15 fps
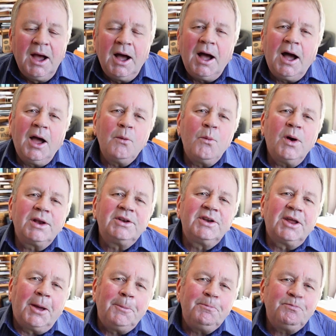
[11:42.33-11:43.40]
I
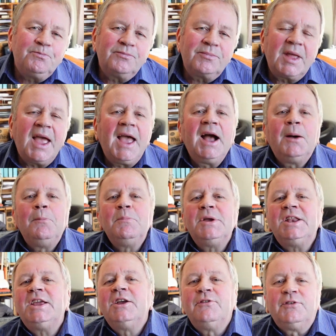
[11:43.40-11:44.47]
wonder how
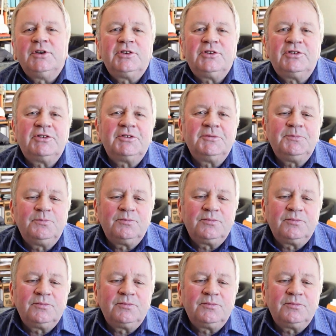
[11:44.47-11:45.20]
many of us